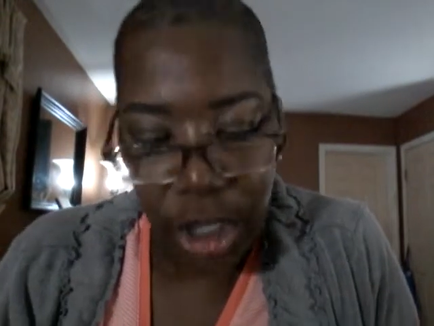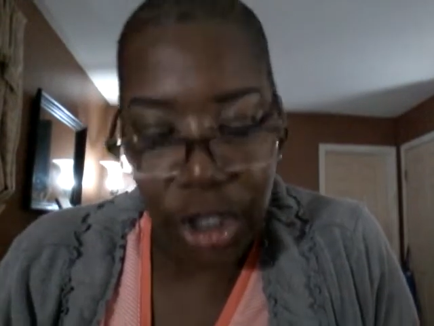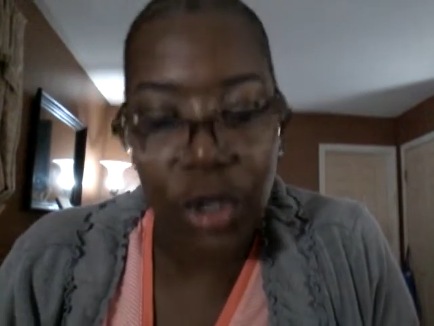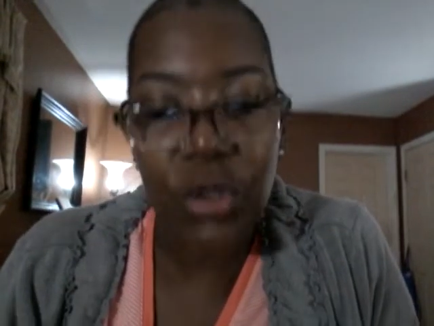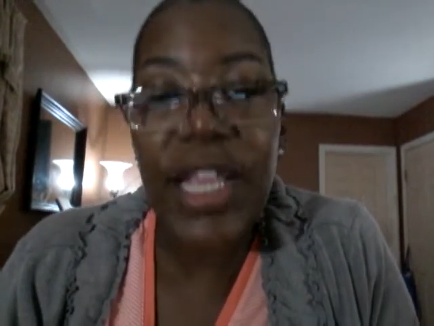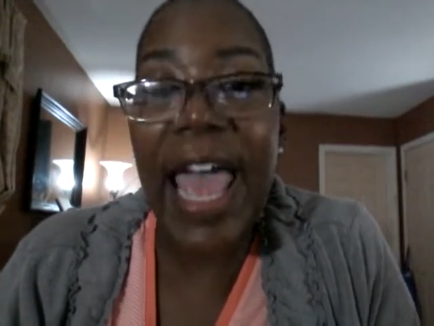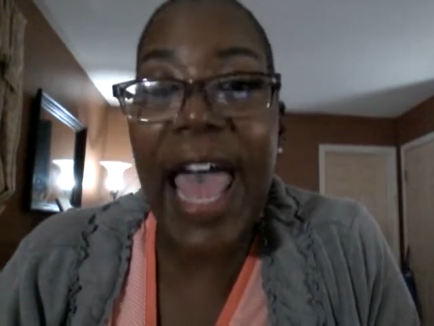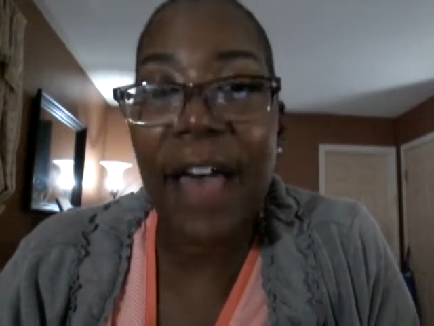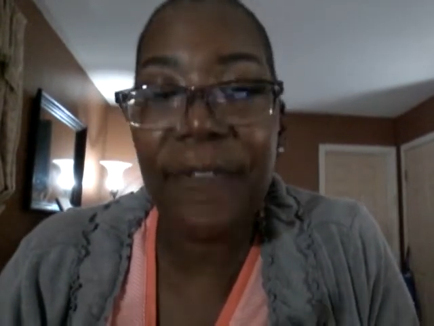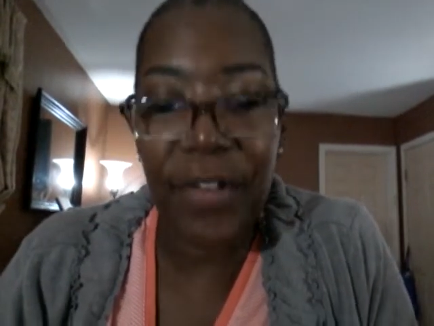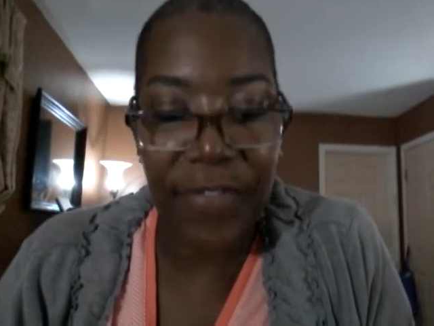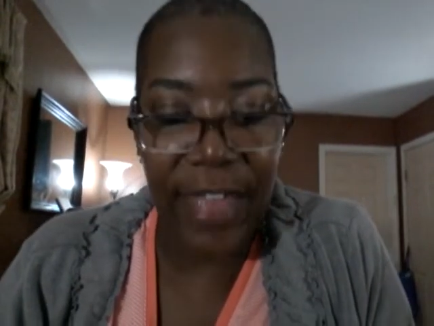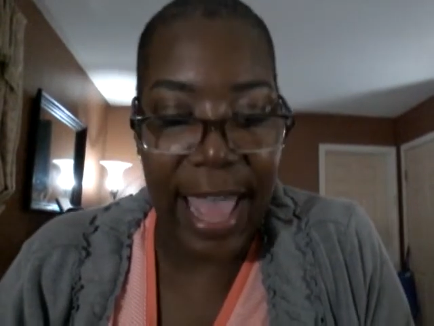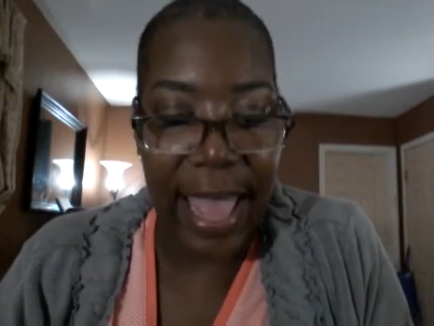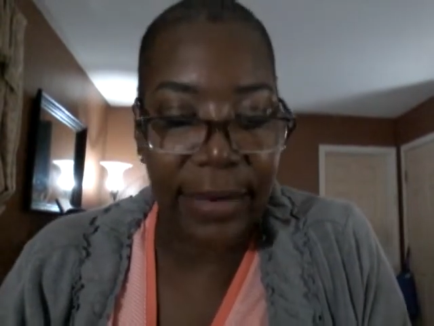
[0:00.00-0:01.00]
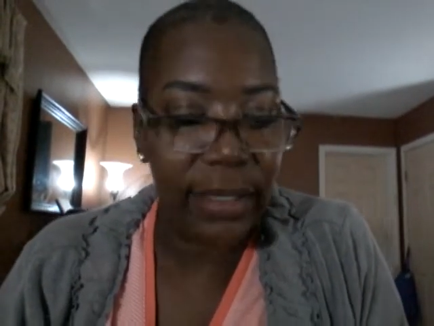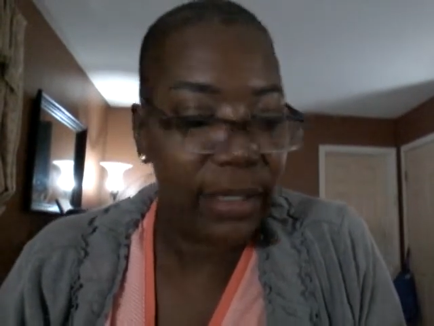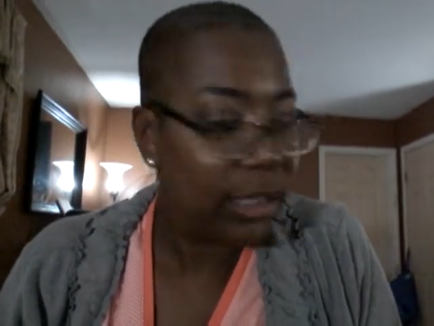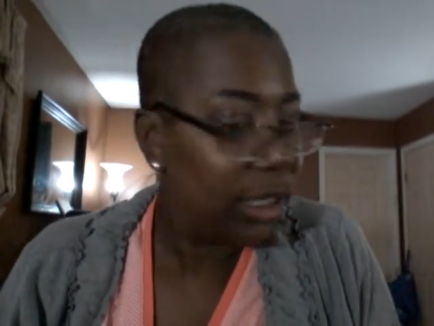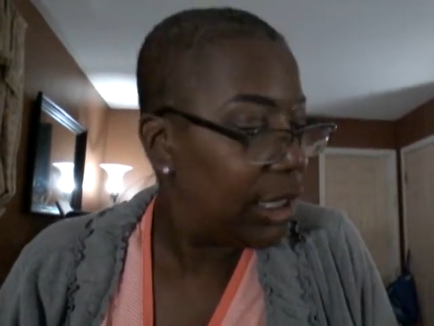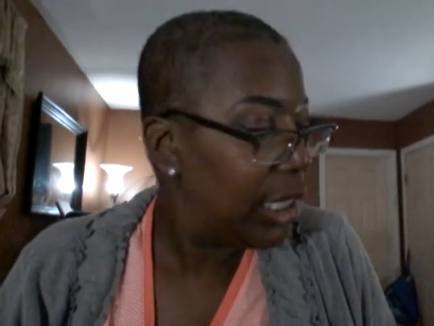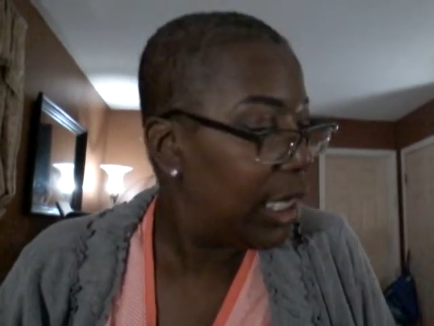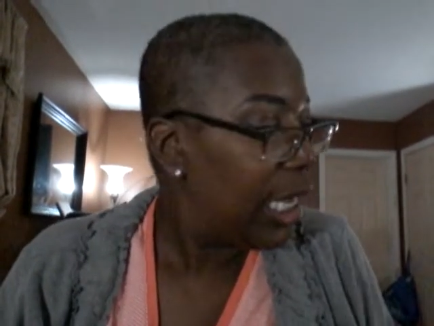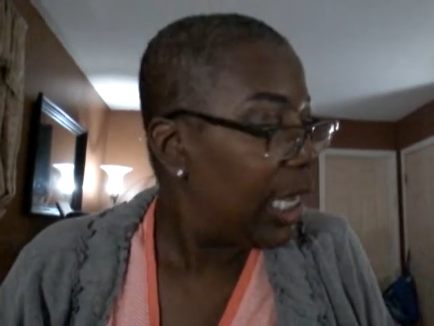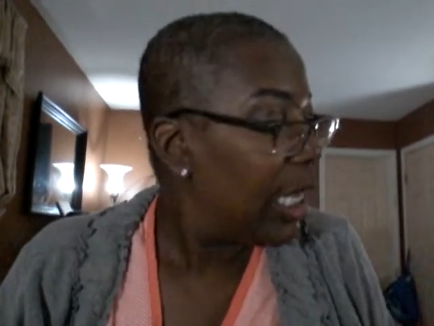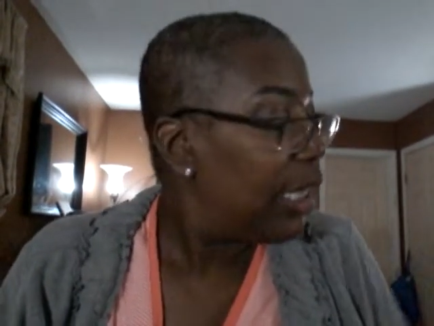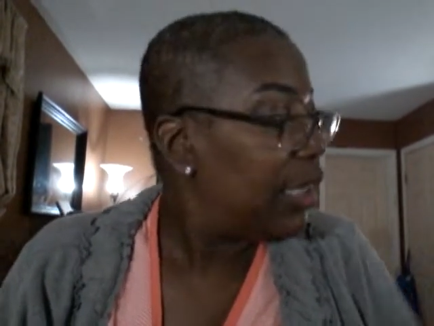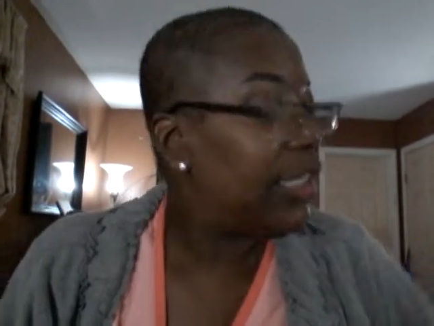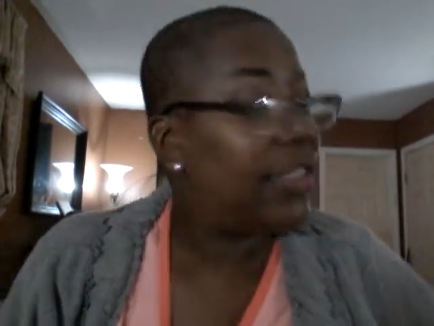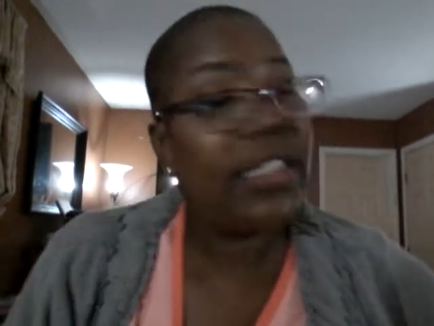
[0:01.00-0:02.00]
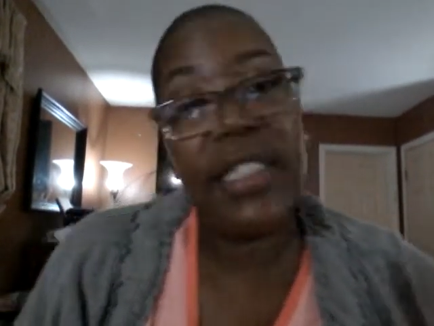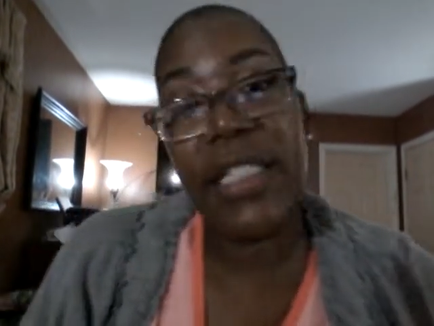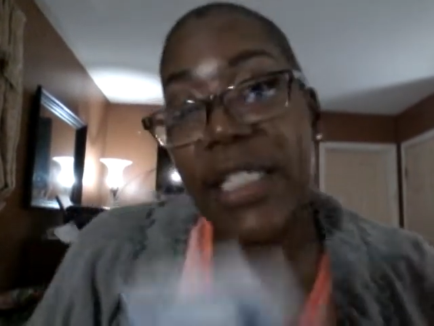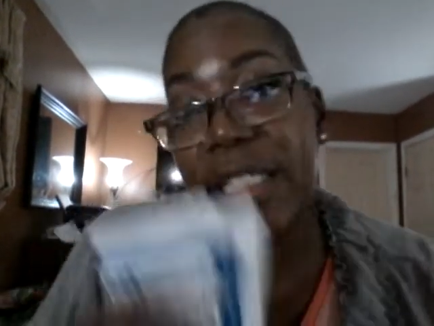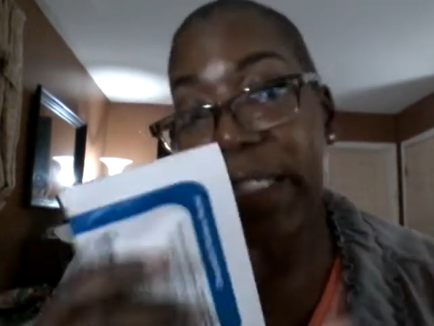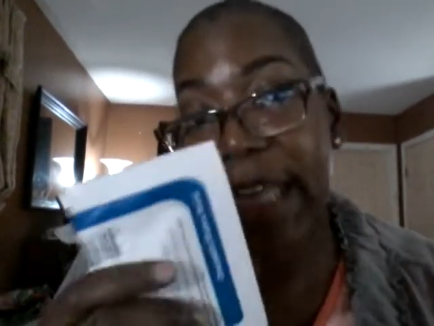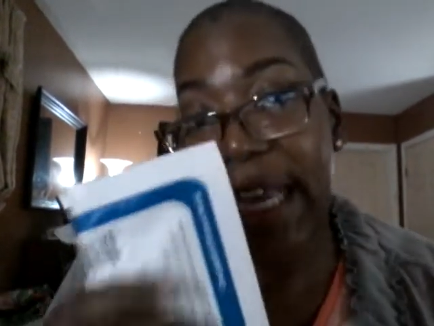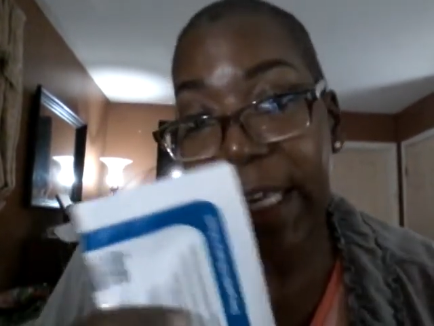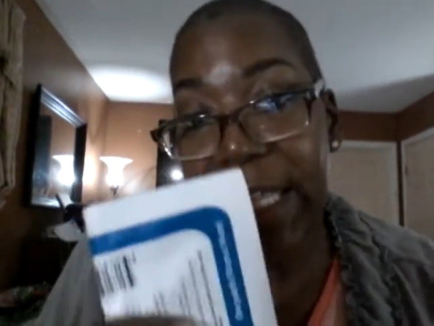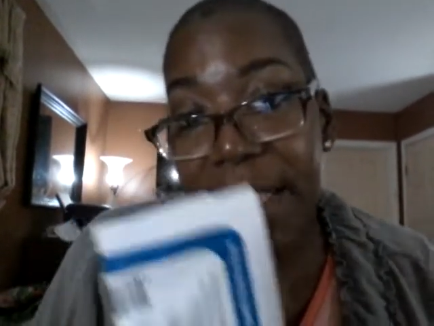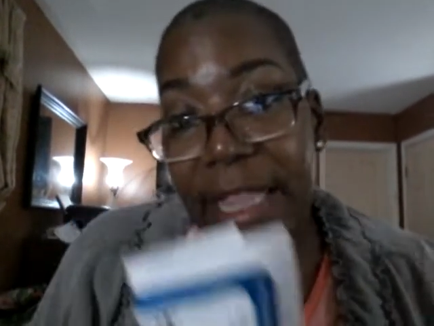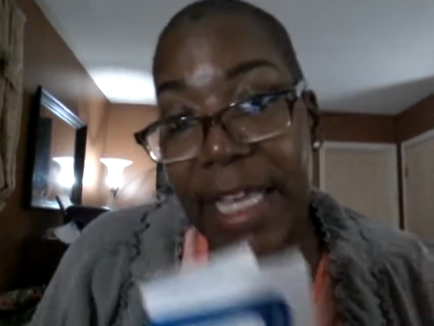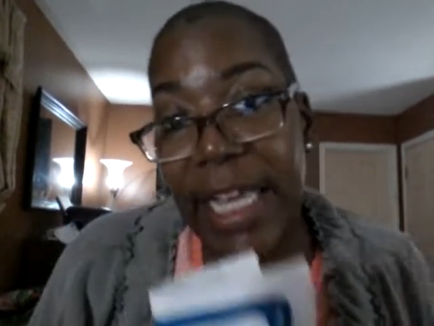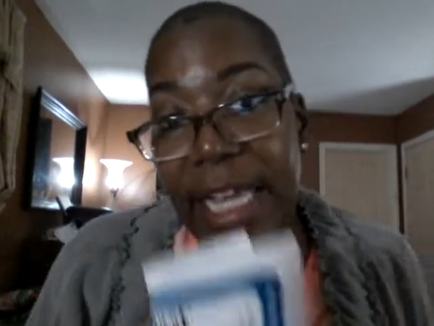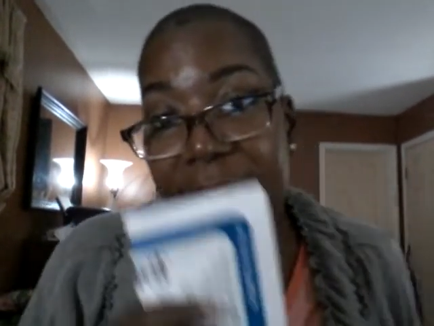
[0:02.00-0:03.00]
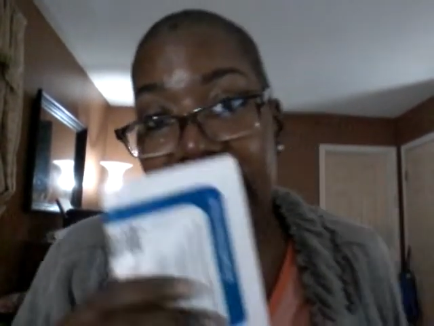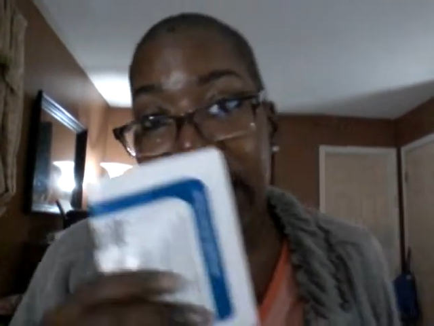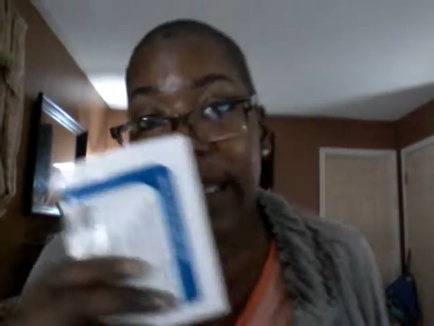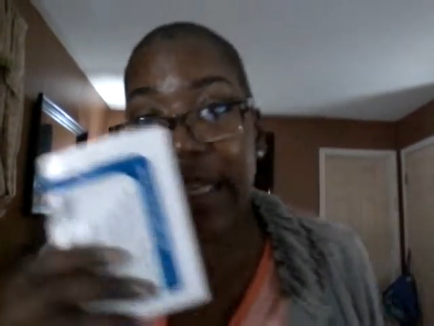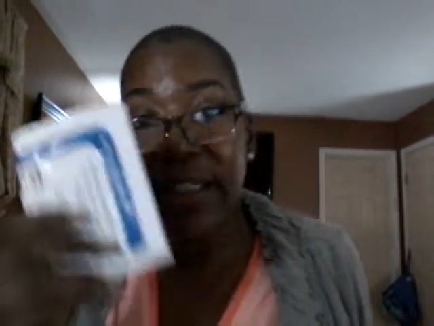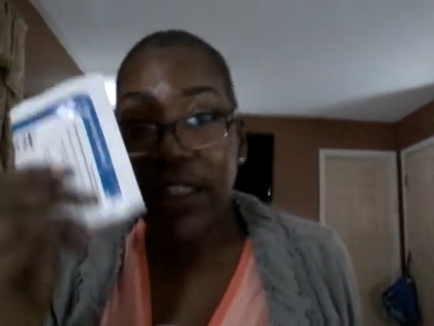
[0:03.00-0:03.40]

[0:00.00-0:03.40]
Use half of that. This is the second thing.